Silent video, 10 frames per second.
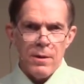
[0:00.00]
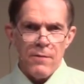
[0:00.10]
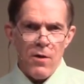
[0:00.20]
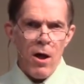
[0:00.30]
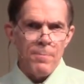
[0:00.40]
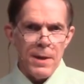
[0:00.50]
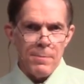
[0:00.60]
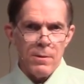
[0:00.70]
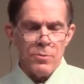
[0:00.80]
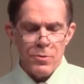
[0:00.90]
of all
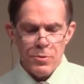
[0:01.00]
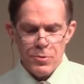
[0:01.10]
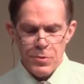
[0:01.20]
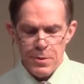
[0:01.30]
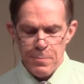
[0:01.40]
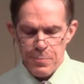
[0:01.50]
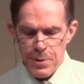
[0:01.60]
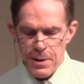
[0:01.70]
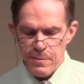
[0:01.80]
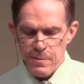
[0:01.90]
people, should
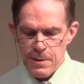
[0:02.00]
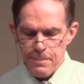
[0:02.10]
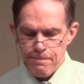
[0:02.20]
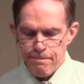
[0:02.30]
praise him.